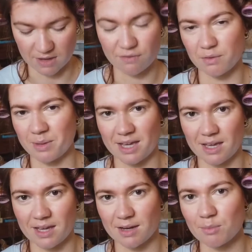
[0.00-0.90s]
it for
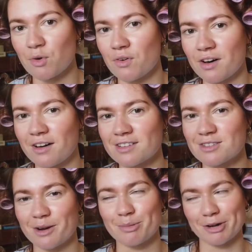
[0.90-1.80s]
me anymore.
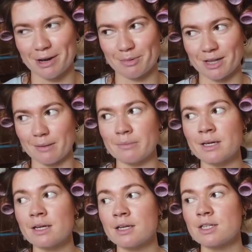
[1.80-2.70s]
So I broke up with him.
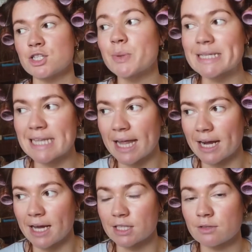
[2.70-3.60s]
2 weeks
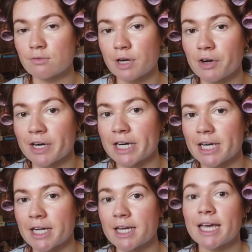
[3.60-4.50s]
later, regretted
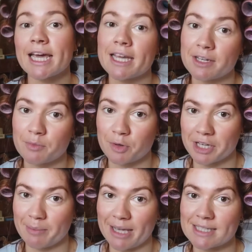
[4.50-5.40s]
it. He didn't want to
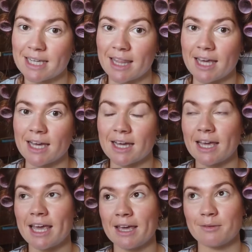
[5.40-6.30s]
get back together.
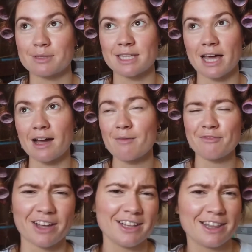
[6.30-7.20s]
He was like, I'm
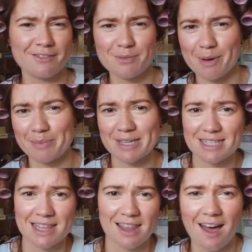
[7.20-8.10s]
finally living my
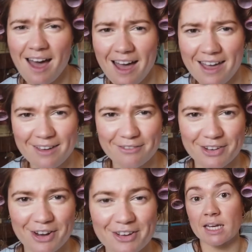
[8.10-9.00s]
best life,
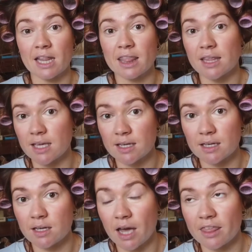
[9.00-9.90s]
you know. And
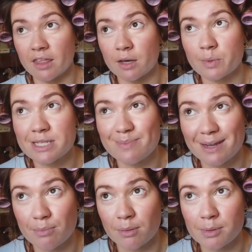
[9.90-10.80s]
then I think we
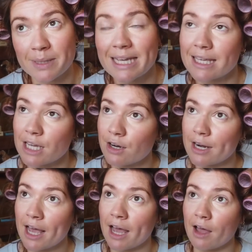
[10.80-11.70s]
spent probably 1.5
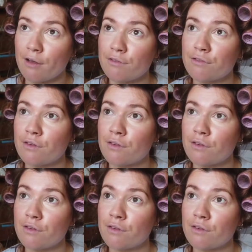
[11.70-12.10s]
years